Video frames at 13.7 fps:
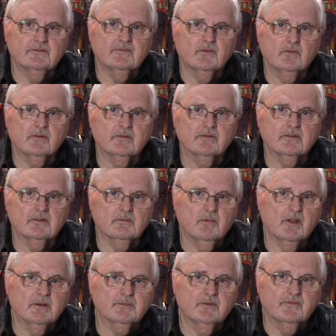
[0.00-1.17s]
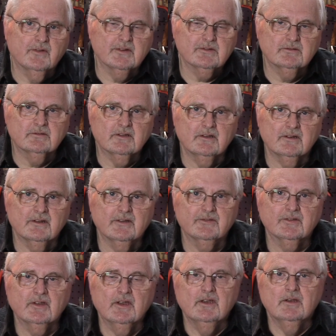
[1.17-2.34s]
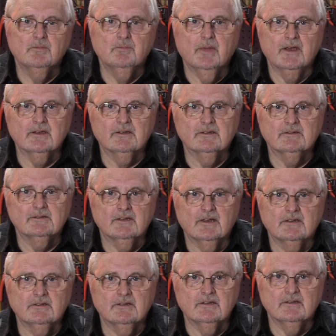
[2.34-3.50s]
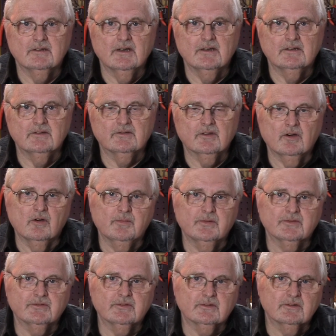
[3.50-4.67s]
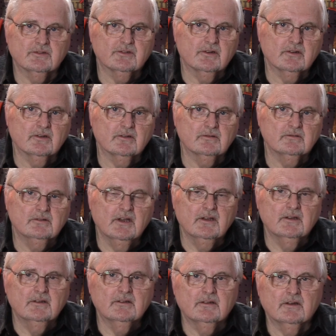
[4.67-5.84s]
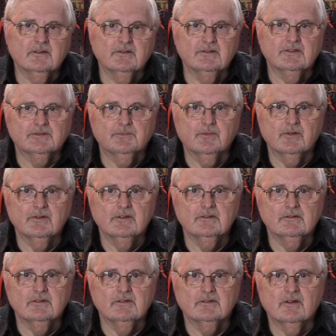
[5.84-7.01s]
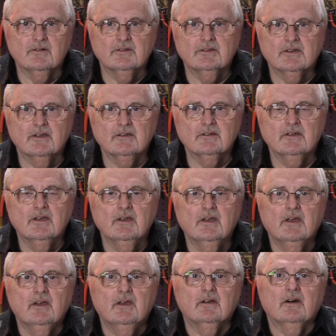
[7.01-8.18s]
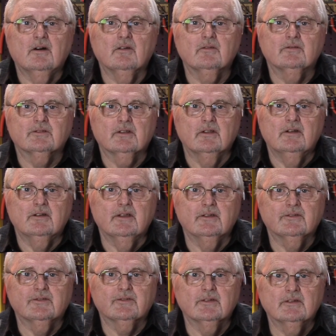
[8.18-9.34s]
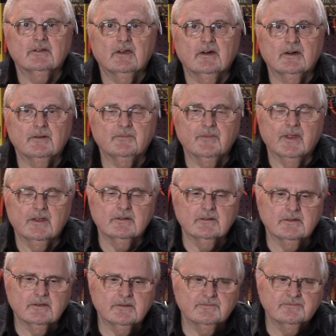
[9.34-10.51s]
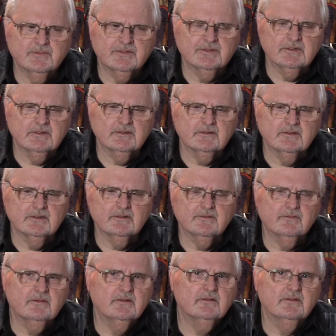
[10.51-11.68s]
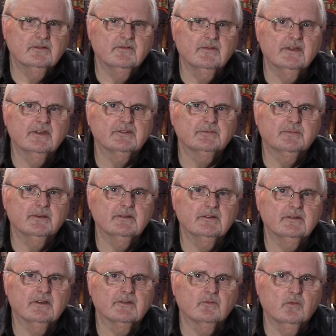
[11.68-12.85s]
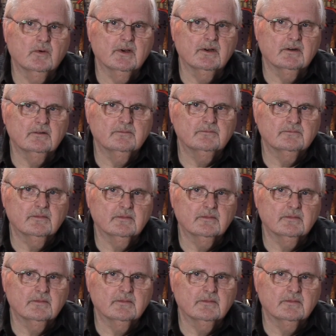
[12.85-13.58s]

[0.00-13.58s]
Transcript: for the LeBlanc professional clarinets back in the 1990s. The Opus, the Concerto, the Esprit, the Eternité, all those clarinets, and let's see, the VSP as well.